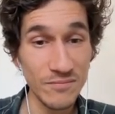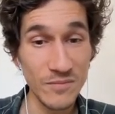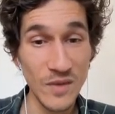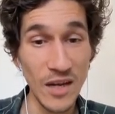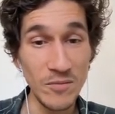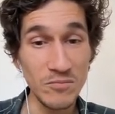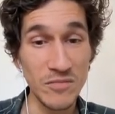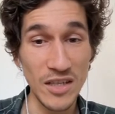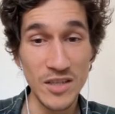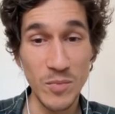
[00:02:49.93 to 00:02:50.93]
Yeah,
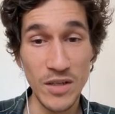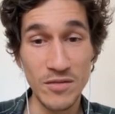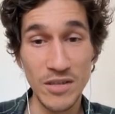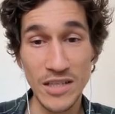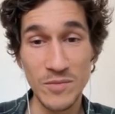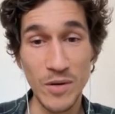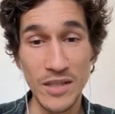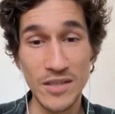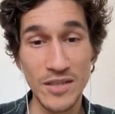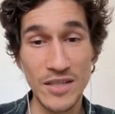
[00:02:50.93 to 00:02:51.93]
that
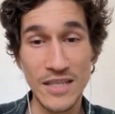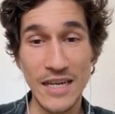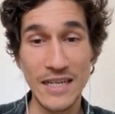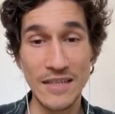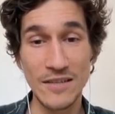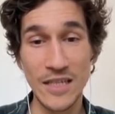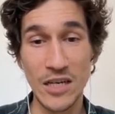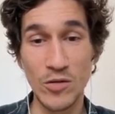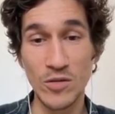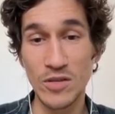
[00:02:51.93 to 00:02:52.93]
spot's kind of
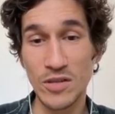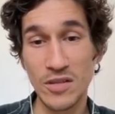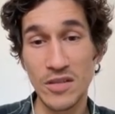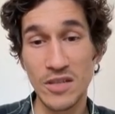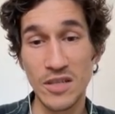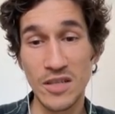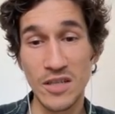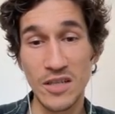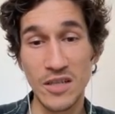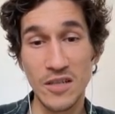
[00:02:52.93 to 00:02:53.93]
good.
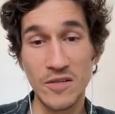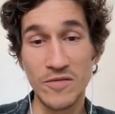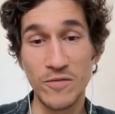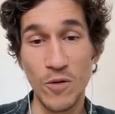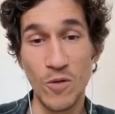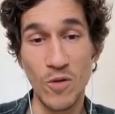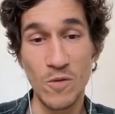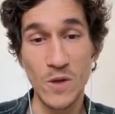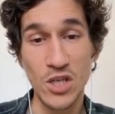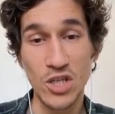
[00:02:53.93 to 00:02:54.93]
For or
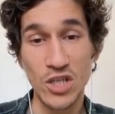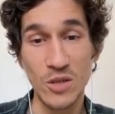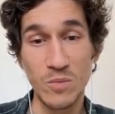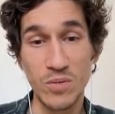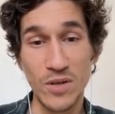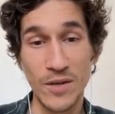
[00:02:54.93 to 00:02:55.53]
with sheep.